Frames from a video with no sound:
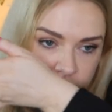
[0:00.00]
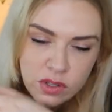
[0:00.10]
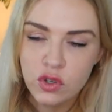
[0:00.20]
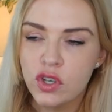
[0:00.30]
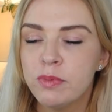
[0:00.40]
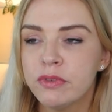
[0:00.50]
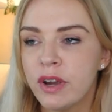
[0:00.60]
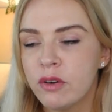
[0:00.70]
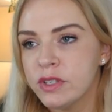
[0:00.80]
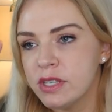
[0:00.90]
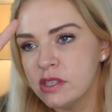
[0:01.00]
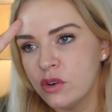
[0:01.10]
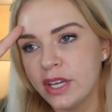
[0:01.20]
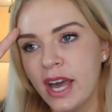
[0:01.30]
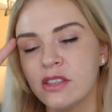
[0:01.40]
So chypre fragrances
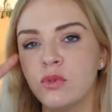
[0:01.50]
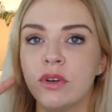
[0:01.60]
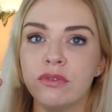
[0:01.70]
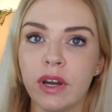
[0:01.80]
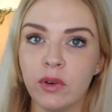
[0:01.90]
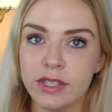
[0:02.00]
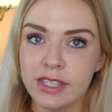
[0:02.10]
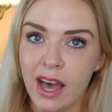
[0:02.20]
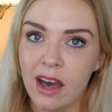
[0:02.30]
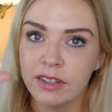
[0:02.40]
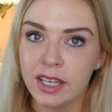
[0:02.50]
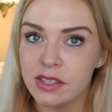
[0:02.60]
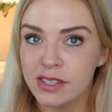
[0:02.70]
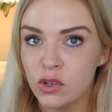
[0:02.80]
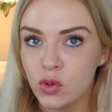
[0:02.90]
are a category of fragrance that have like a
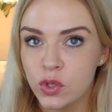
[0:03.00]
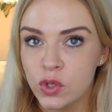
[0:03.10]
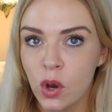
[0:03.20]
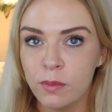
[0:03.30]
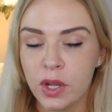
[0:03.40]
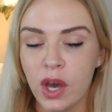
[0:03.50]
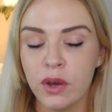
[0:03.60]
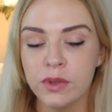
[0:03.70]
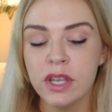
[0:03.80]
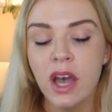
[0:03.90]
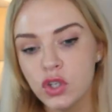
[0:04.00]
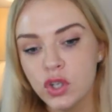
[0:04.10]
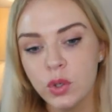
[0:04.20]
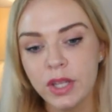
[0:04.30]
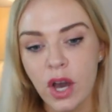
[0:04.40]
citrus top note,
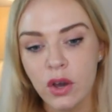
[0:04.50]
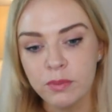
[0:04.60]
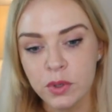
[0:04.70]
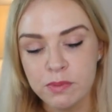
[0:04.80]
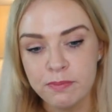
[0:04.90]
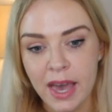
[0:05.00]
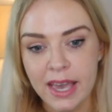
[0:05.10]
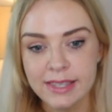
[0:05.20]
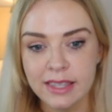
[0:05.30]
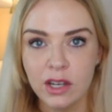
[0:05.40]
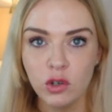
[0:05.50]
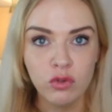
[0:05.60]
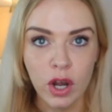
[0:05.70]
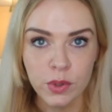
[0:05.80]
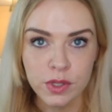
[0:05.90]
chewy oak moss base, and then a
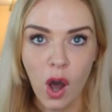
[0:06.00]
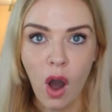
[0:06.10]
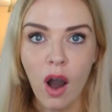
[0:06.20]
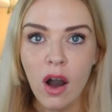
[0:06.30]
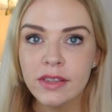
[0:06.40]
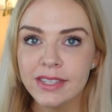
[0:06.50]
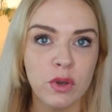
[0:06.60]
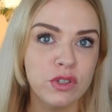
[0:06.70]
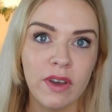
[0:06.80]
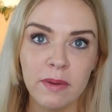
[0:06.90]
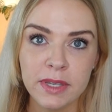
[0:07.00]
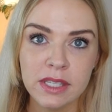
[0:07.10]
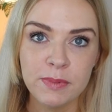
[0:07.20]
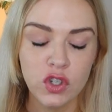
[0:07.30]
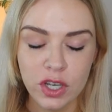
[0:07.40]
rose heart. The most
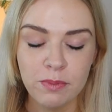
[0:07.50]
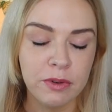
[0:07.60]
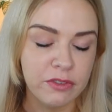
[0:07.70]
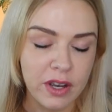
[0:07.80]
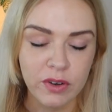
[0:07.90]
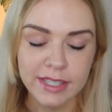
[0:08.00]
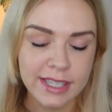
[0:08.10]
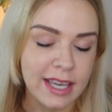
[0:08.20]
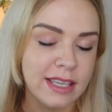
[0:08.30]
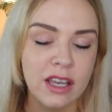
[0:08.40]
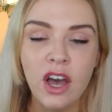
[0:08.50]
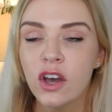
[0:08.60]
famous chypre fragrance is